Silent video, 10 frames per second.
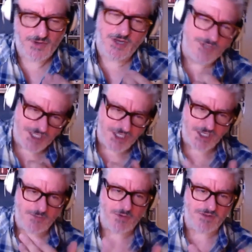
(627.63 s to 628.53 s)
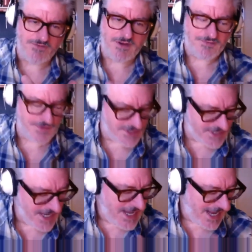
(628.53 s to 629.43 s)
Oh, certainly one of the very first
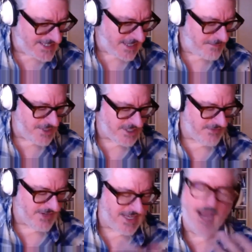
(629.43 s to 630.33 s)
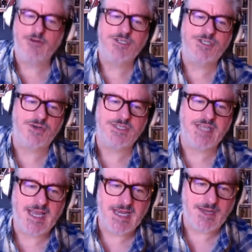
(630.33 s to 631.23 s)
exemplars of it. Carol John
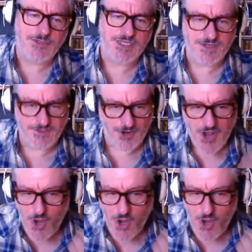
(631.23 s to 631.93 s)
Daly was another one.